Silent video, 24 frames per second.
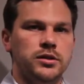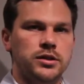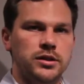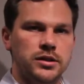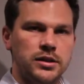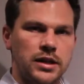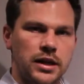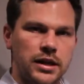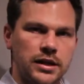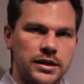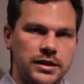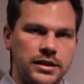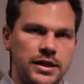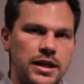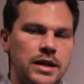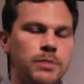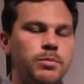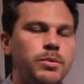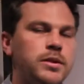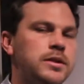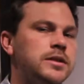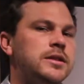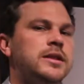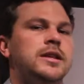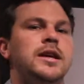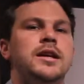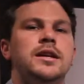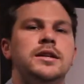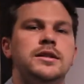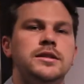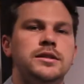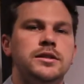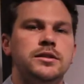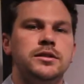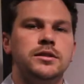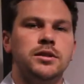dig deep into their
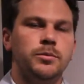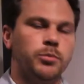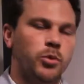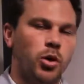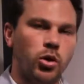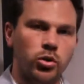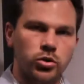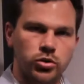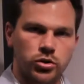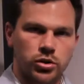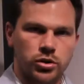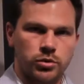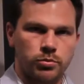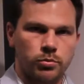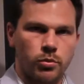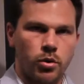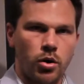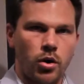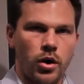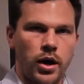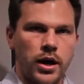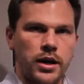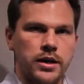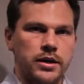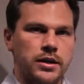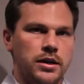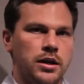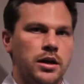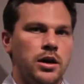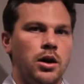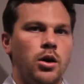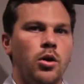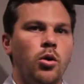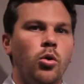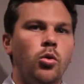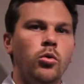subconscious mind,
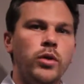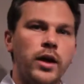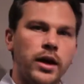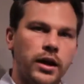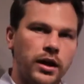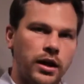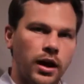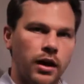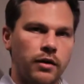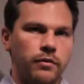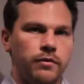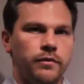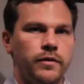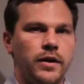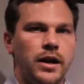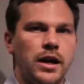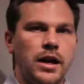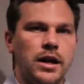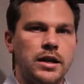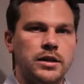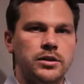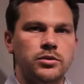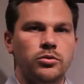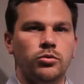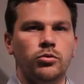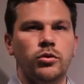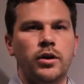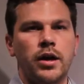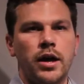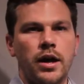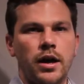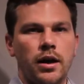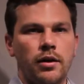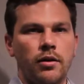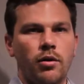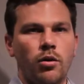all their gut feelings, all
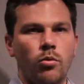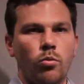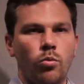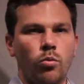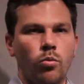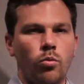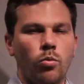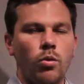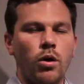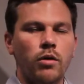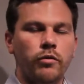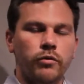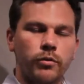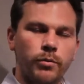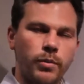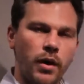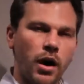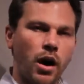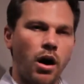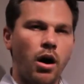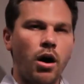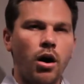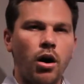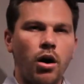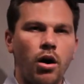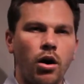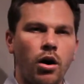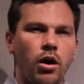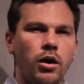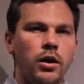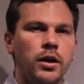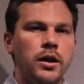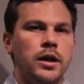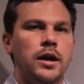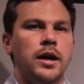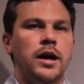their work from the
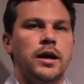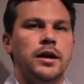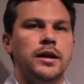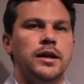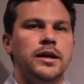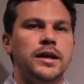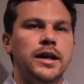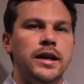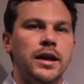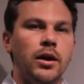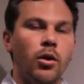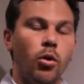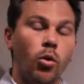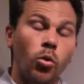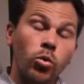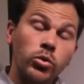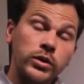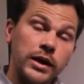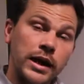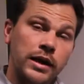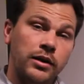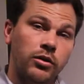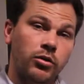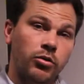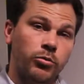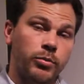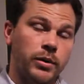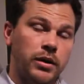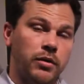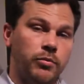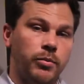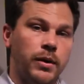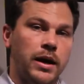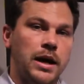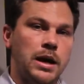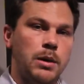heart, get it all down on a bit
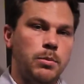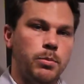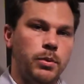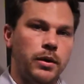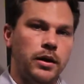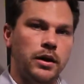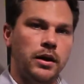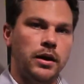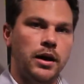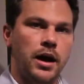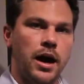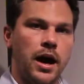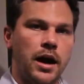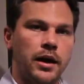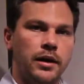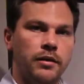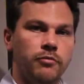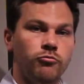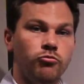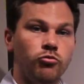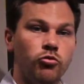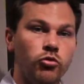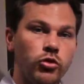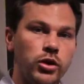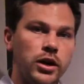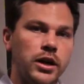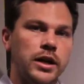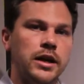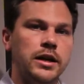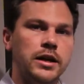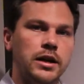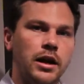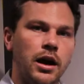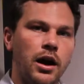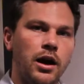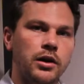of paper and
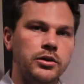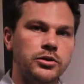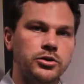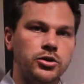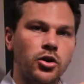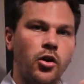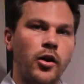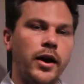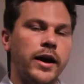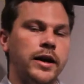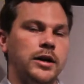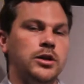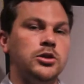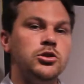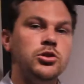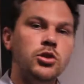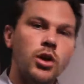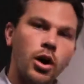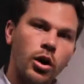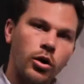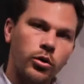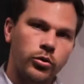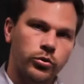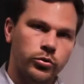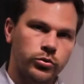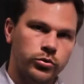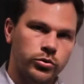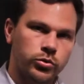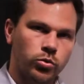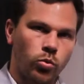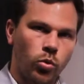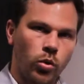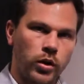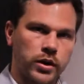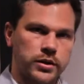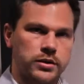really diagnose
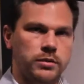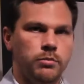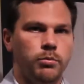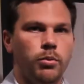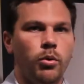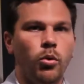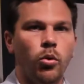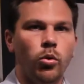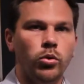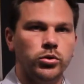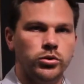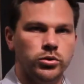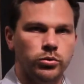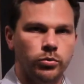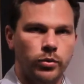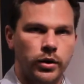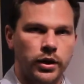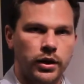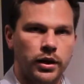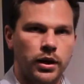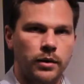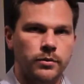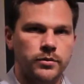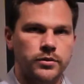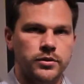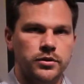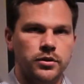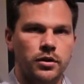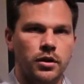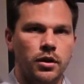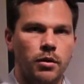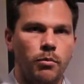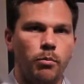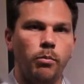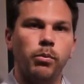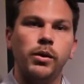what is important when it comes
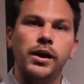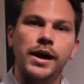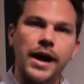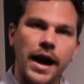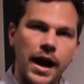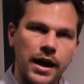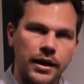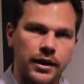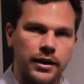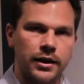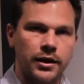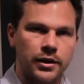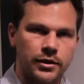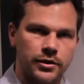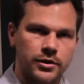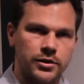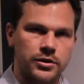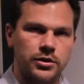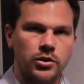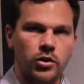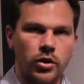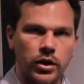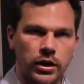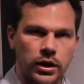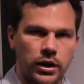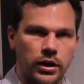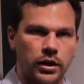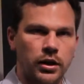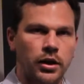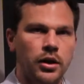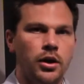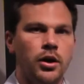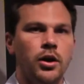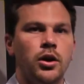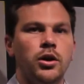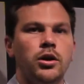to planning and designing
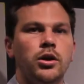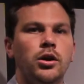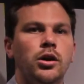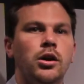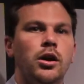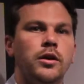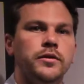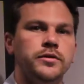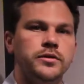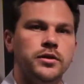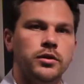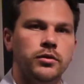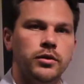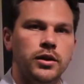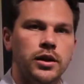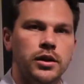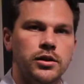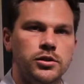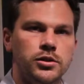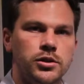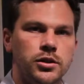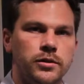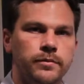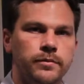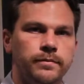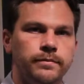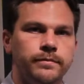your lifestyle kitchen.